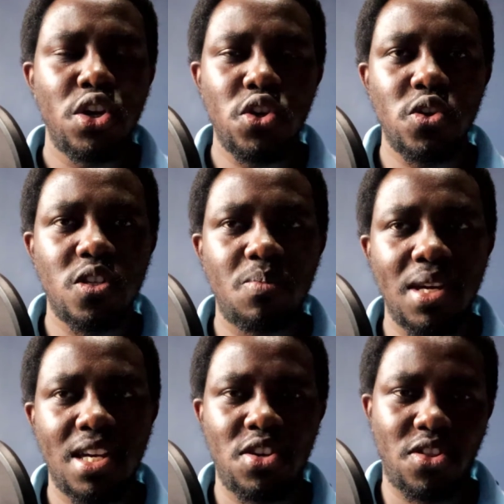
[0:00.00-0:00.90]
you
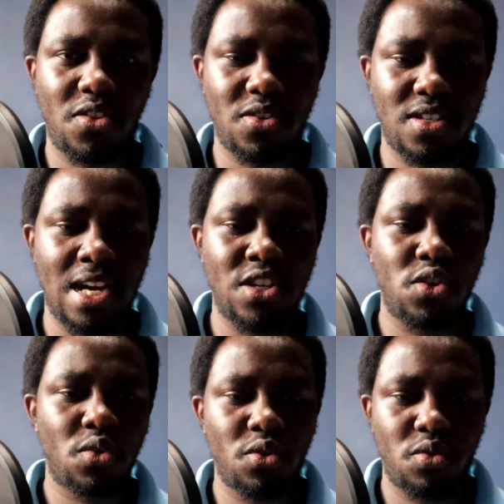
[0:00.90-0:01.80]
speak your thoughts as you
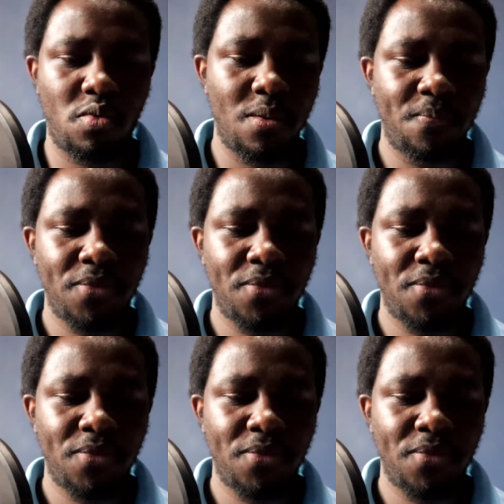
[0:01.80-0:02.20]
go through.